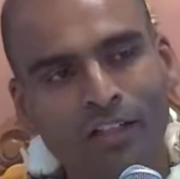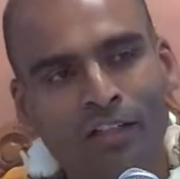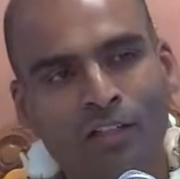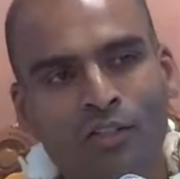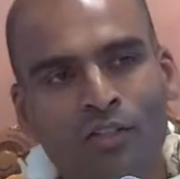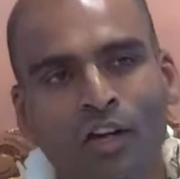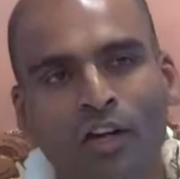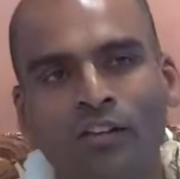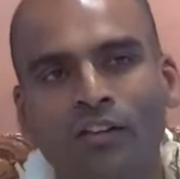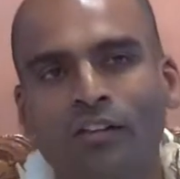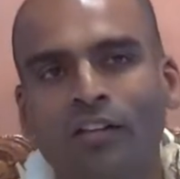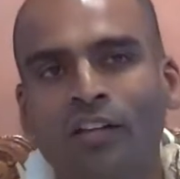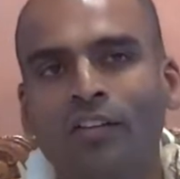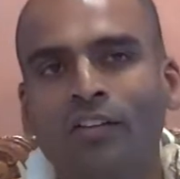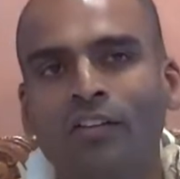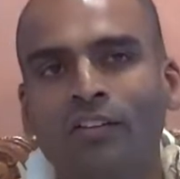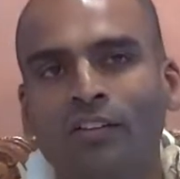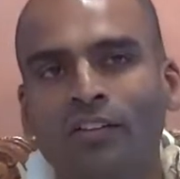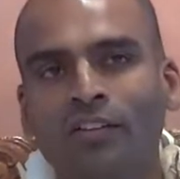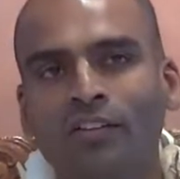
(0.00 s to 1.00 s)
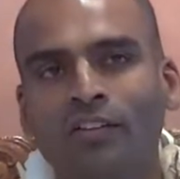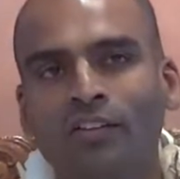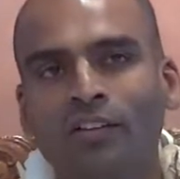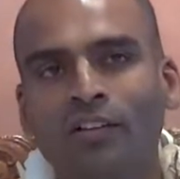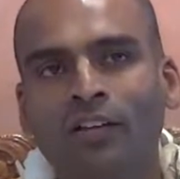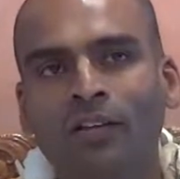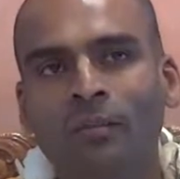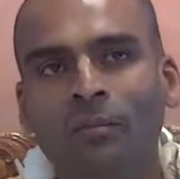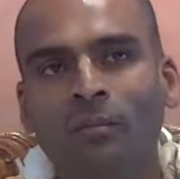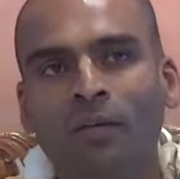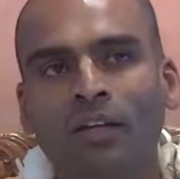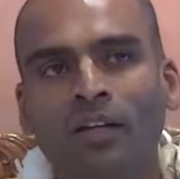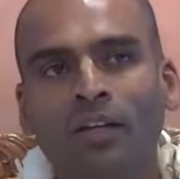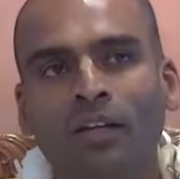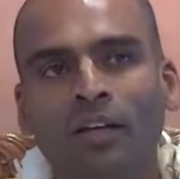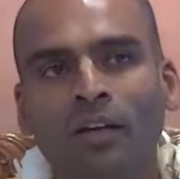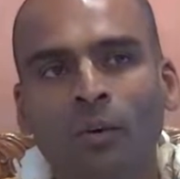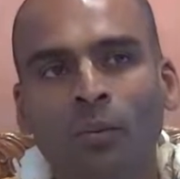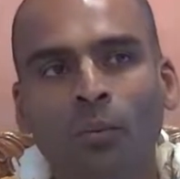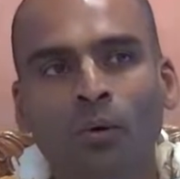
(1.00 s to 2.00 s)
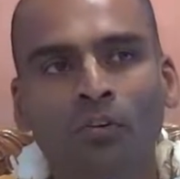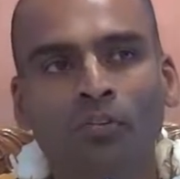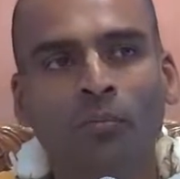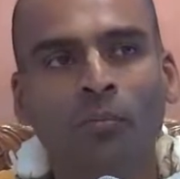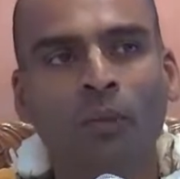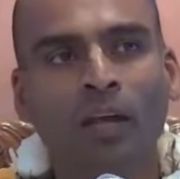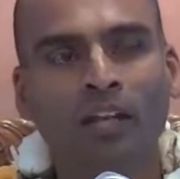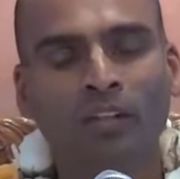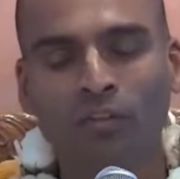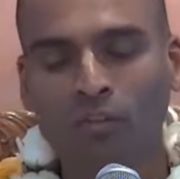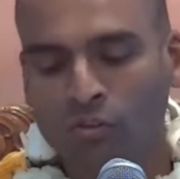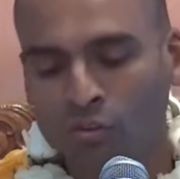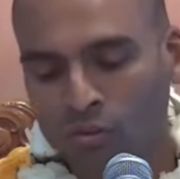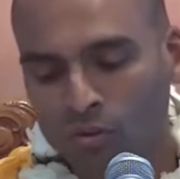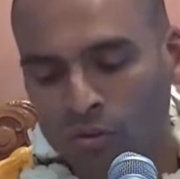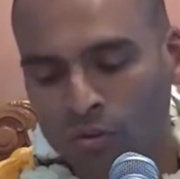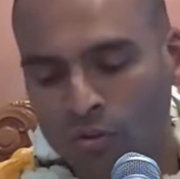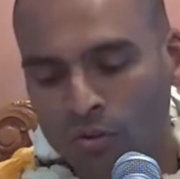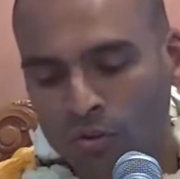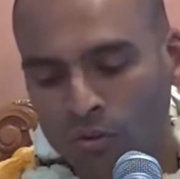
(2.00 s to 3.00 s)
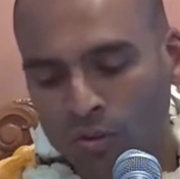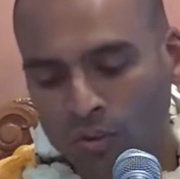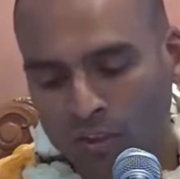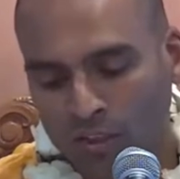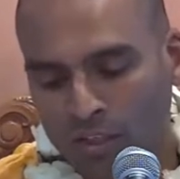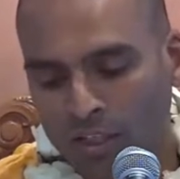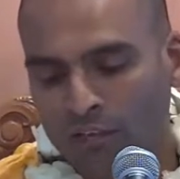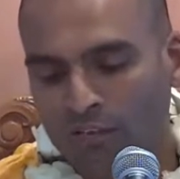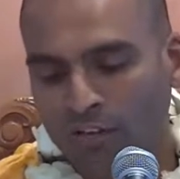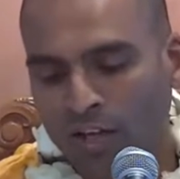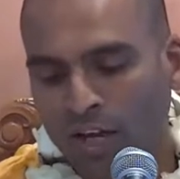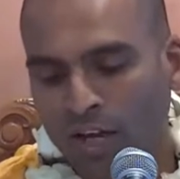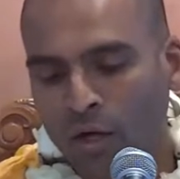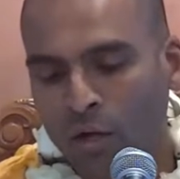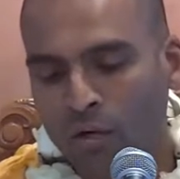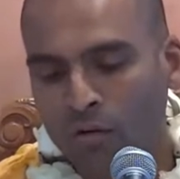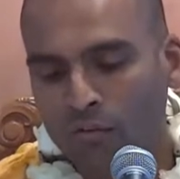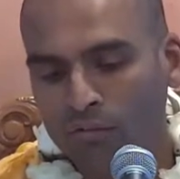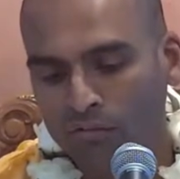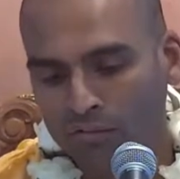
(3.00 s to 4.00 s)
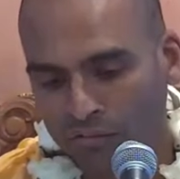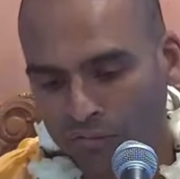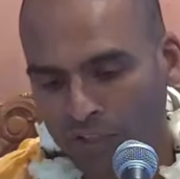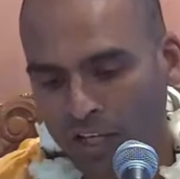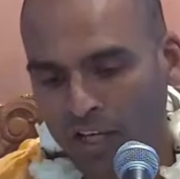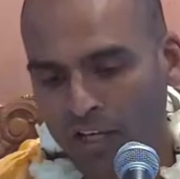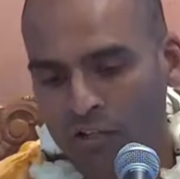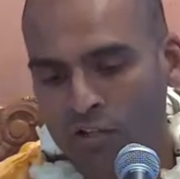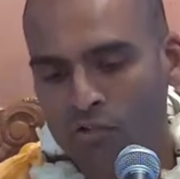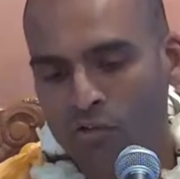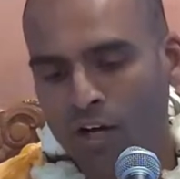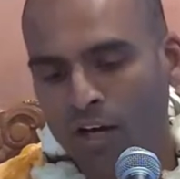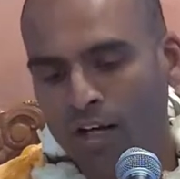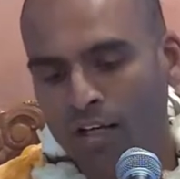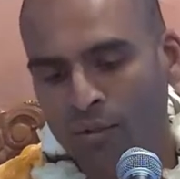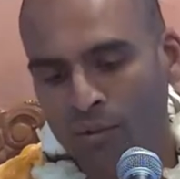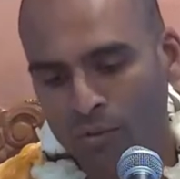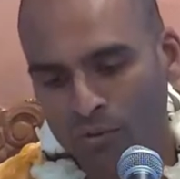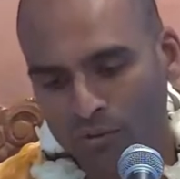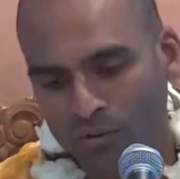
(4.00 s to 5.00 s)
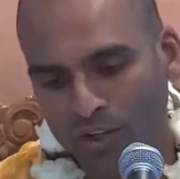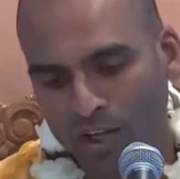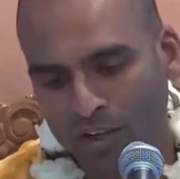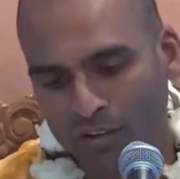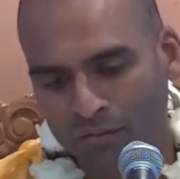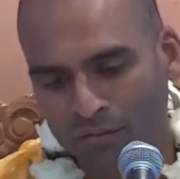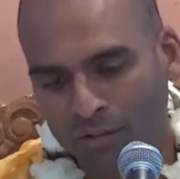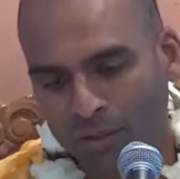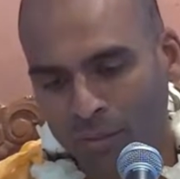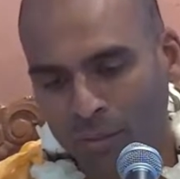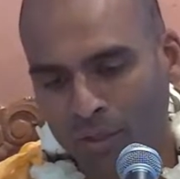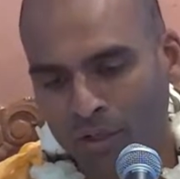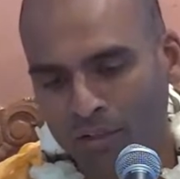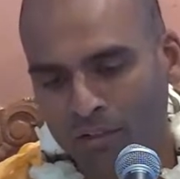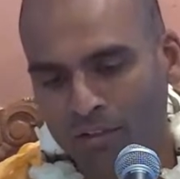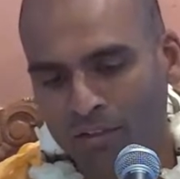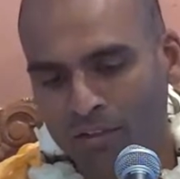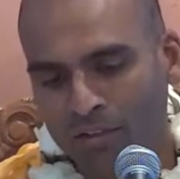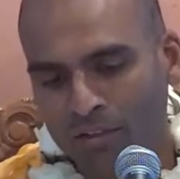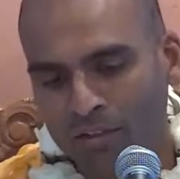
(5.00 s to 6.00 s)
The justice system was meant to give out fair trial to everyone.